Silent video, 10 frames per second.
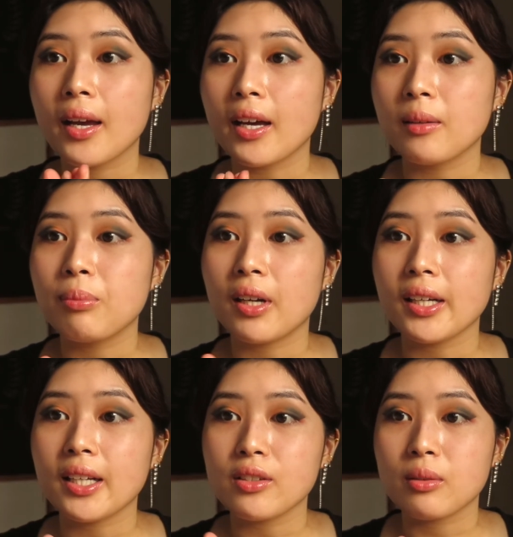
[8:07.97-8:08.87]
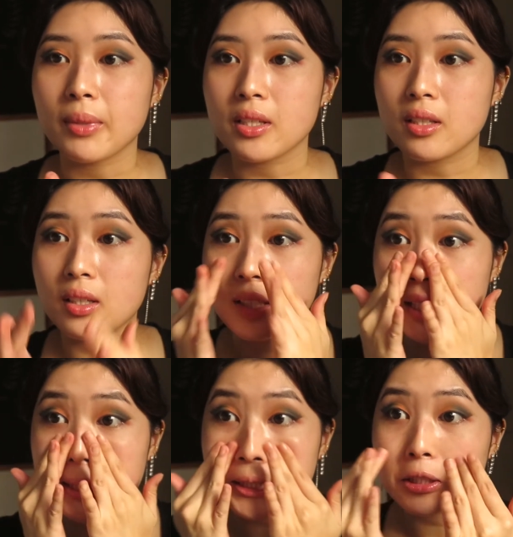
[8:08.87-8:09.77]
and apply that to my
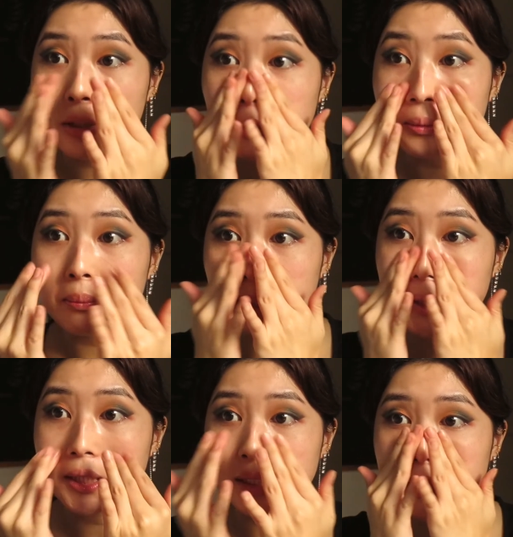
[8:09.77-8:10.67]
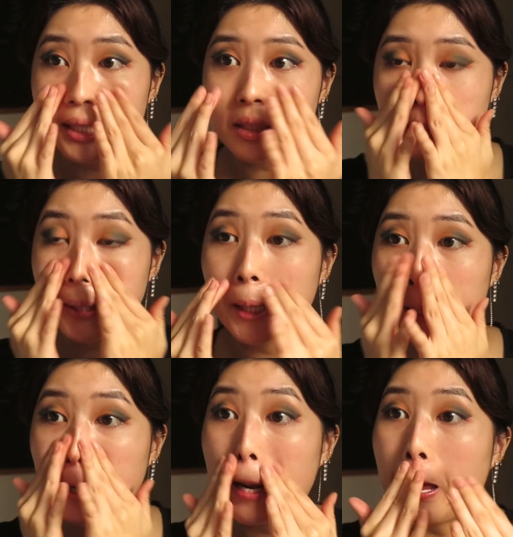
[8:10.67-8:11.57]
T-zone because that's where